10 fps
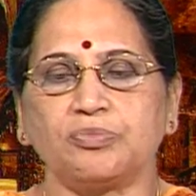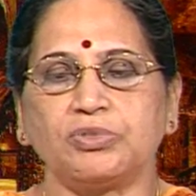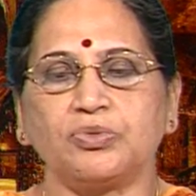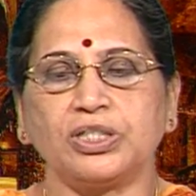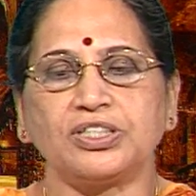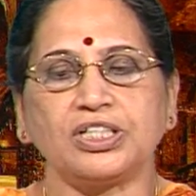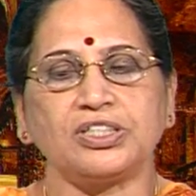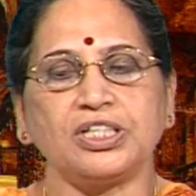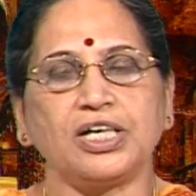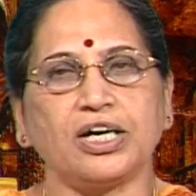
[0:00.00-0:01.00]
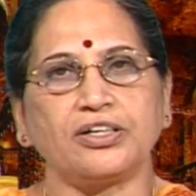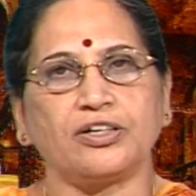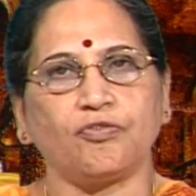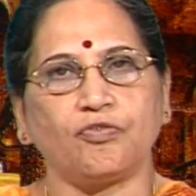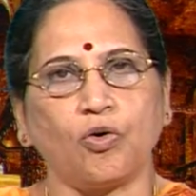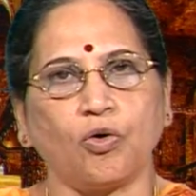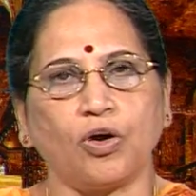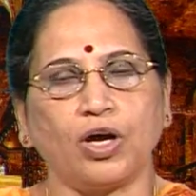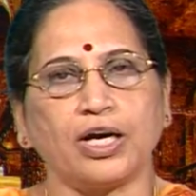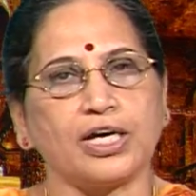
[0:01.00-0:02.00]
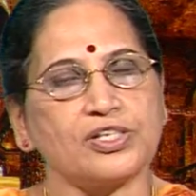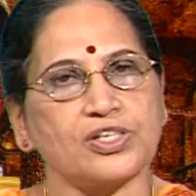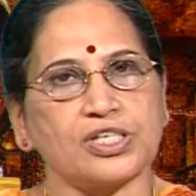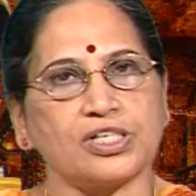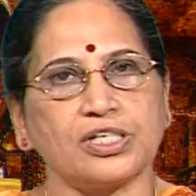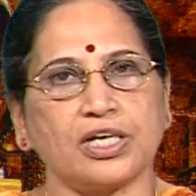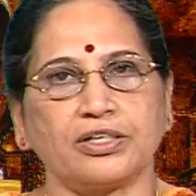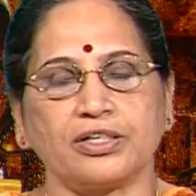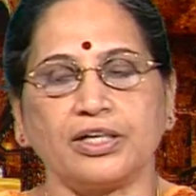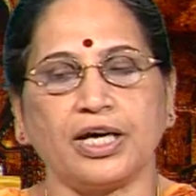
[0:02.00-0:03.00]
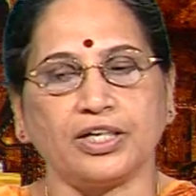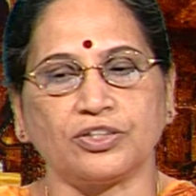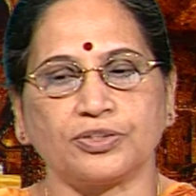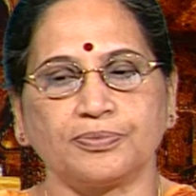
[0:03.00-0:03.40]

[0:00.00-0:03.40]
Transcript: between 1604 and 1608.